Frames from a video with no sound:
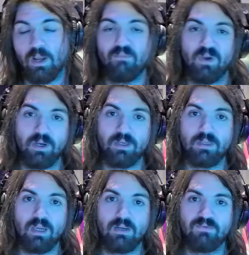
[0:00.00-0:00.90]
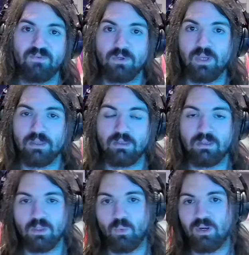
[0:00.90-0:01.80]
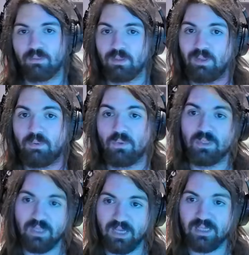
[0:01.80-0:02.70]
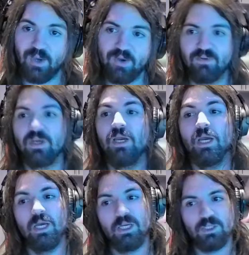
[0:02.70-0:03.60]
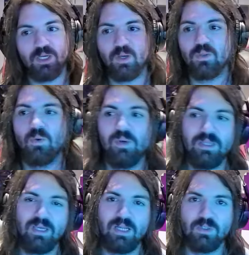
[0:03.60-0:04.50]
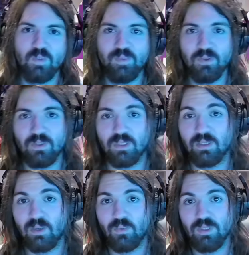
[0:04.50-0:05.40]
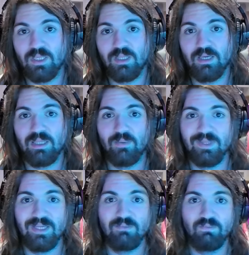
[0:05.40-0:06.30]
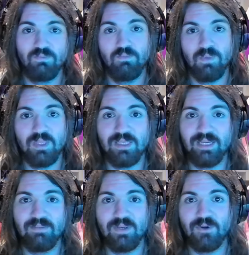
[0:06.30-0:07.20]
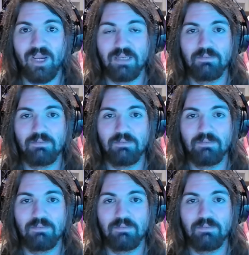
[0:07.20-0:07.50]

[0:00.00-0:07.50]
I'm very excited for you guys to see the one I'm going to be posting next. However, check out the one that I just posted because I really think that we did, me and the team did great.